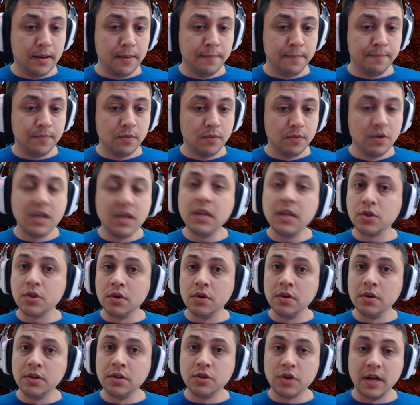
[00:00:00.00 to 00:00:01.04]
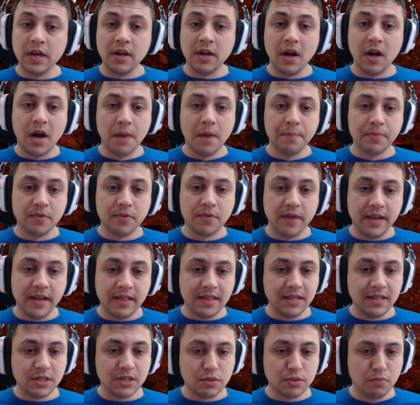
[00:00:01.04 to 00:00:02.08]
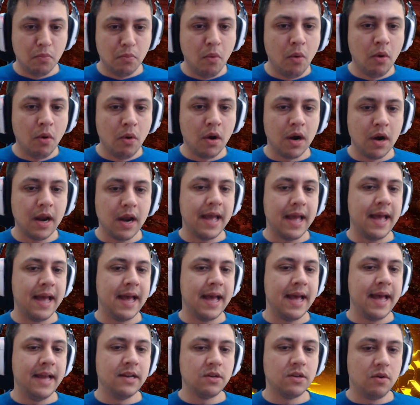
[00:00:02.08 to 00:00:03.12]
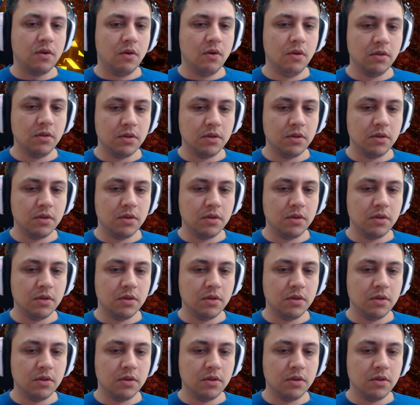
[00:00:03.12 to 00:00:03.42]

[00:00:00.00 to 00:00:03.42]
we can certainly try to upgrade this more and hold the